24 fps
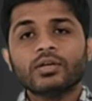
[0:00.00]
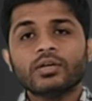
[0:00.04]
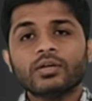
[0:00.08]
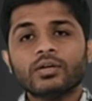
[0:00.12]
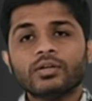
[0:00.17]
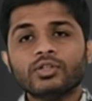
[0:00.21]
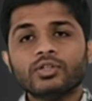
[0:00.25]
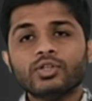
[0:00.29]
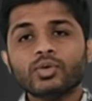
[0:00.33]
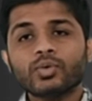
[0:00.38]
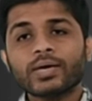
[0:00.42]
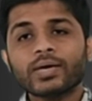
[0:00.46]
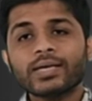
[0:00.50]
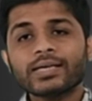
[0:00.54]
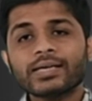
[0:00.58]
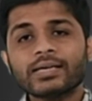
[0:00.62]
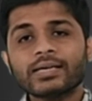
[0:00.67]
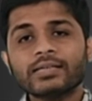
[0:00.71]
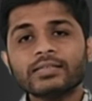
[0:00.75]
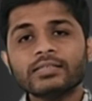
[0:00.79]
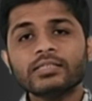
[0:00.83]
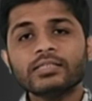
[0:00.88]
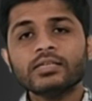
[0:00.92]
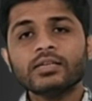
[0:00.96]
You can
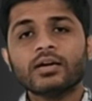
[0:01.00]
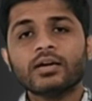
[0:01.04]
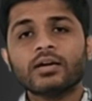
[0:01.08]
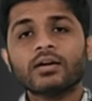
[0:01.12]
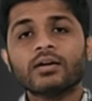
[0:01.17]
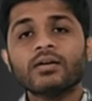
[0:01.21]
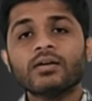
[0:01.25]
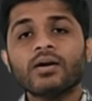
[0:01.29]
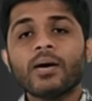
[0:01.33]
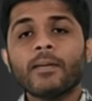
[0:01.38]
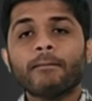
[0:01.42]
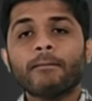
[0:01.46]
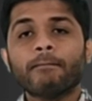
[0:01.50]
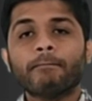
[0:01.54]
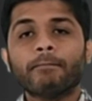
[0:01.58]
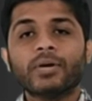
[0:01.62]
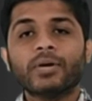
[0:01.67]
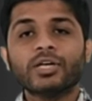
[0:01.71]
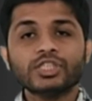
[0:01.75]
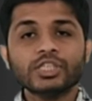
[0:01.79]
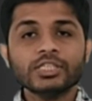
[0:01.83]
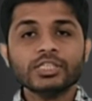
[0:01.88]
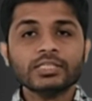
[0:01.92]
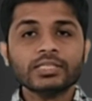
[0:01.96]
consider
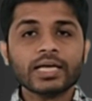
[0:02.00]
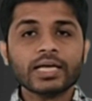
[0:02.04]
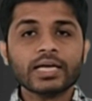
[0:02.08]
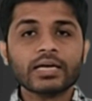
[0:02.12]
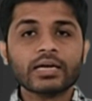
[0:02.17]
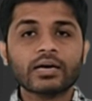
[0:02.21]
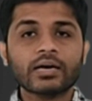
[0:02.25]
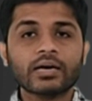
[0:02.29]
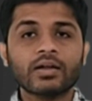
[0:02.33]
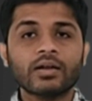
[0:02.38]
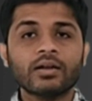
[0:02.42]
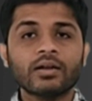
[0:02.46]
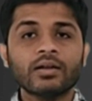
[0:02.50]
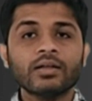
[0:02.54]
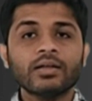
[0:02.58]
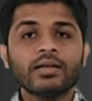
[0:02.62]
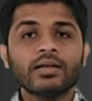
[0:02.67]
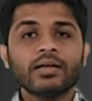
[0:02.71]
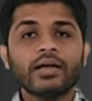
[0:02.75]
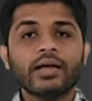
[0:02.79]
machine cycle